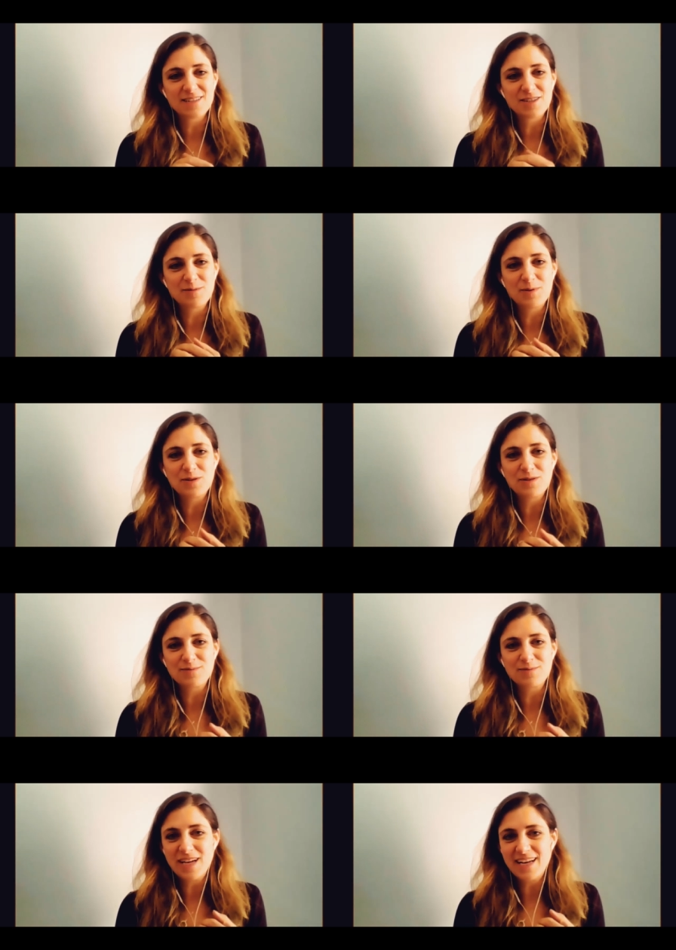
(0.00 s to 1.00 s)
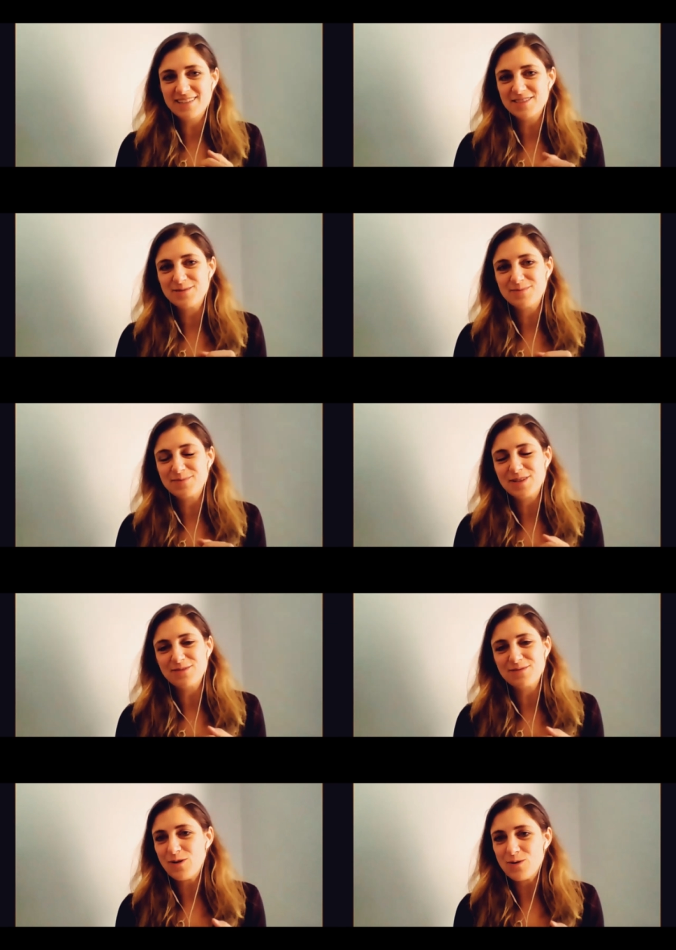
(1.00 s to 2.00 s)
computer science
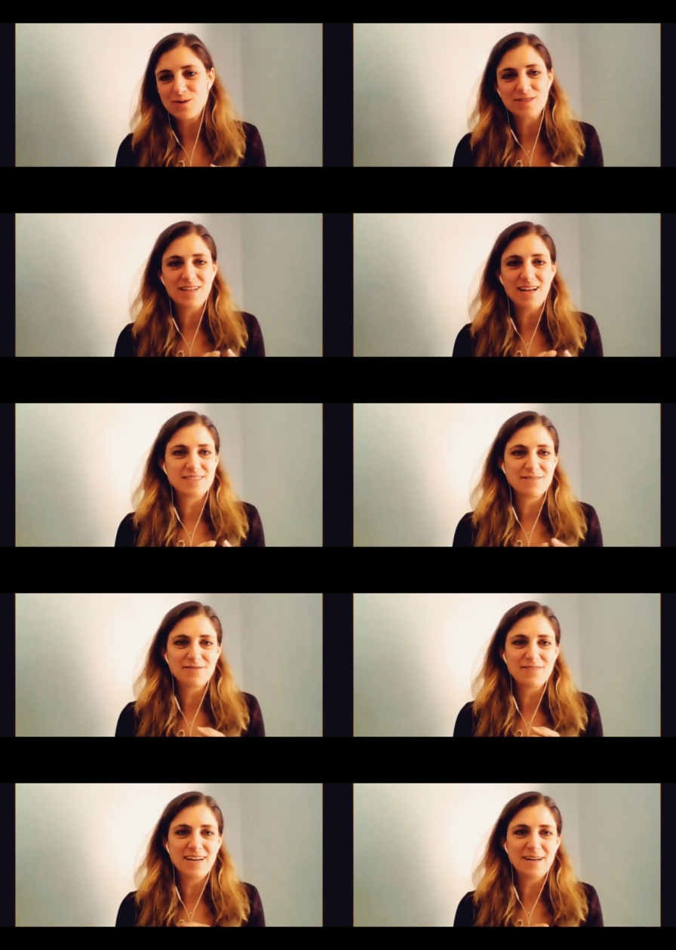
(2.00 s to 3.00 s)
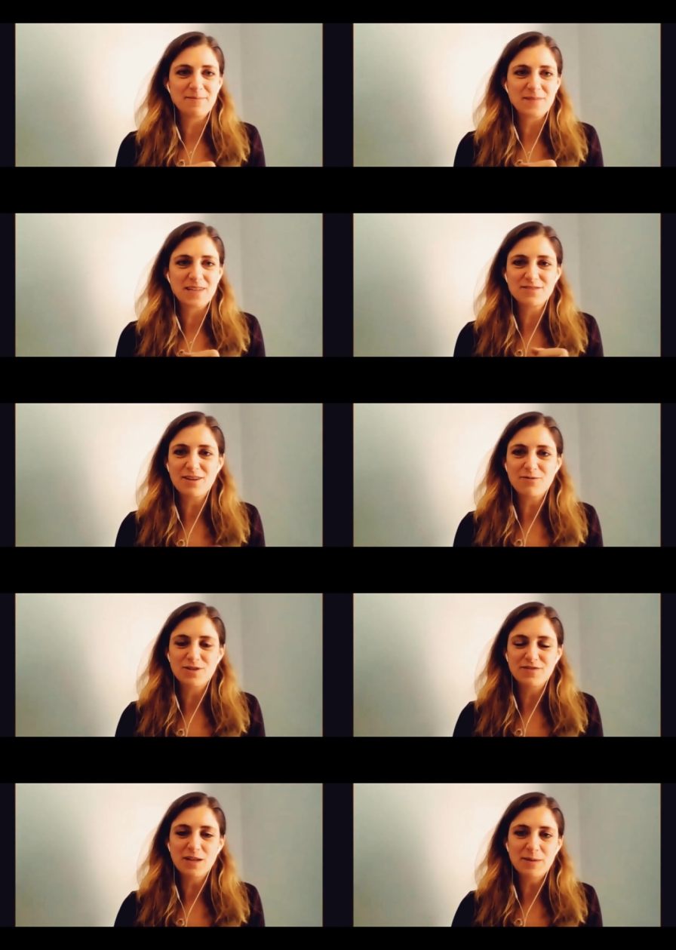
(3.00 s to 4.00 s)
folks, lots of kind of software
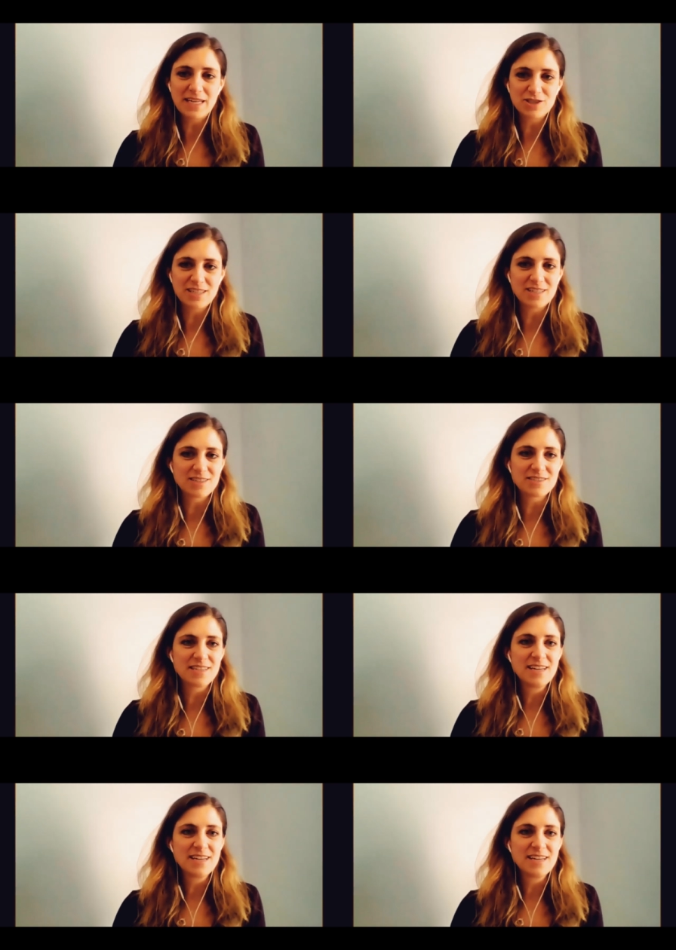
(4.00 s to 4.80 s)
development engineers.